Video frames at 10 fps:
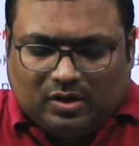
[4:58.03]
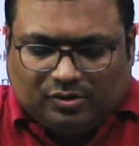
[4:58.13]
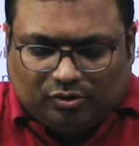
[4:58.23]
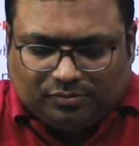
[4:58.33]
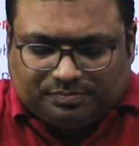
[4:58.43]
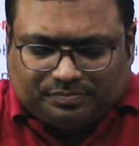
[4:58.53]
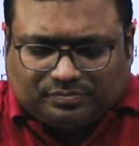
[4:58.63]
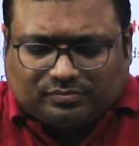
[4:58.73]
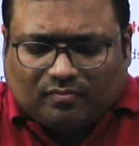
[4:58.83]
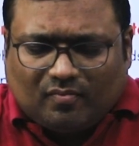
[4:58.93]
So
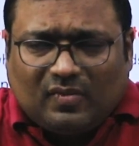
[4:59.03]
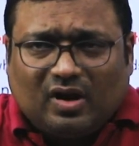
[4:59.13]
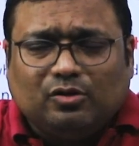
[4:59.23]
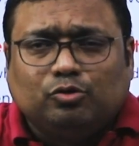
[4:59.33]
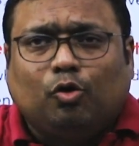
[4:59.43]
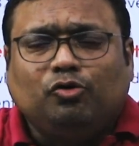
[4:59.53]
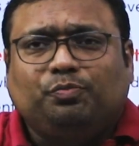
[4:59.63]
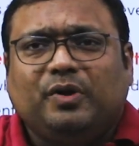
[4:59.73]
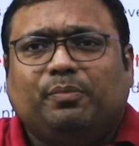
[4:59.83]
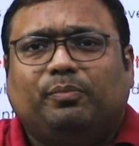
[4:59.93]
those
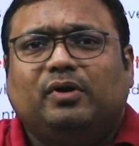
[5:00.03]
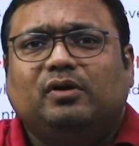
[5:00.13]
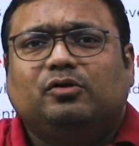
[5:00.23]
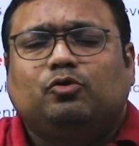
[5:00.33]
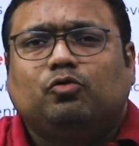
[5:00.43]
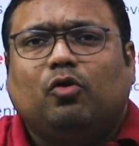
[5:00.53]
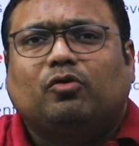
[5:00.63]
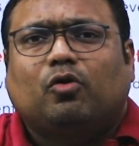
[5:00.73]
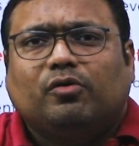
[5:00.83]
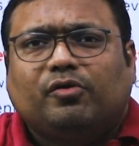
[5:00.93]
people do not
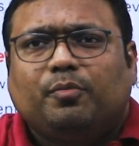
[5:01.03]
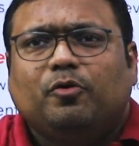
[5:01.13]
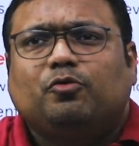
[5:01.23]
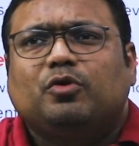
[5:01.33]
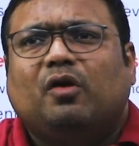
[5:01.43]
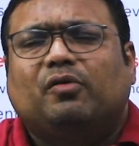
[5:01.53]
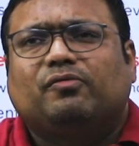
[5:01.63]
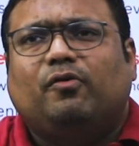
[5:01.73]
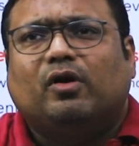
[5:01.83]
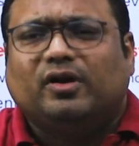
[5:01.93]
contribute to our
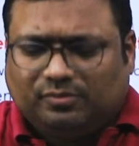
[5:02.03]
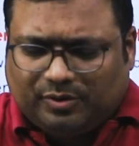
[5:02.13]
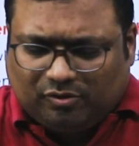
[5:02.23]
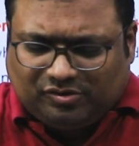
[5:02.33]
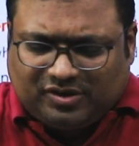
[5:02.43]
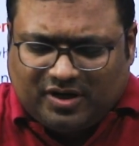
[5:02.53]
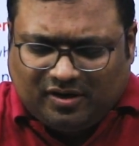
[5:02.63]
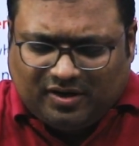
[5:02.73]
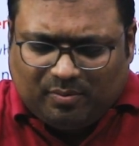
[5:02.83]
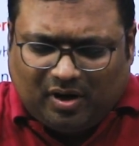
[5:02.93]
forex because their
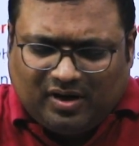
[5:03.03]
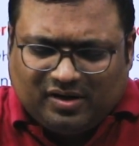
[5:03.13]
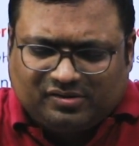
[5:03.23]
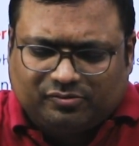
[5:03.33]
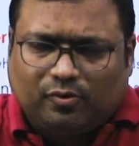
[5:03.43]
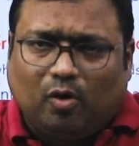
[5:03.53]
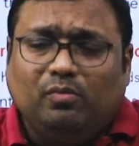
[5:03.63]
demand is from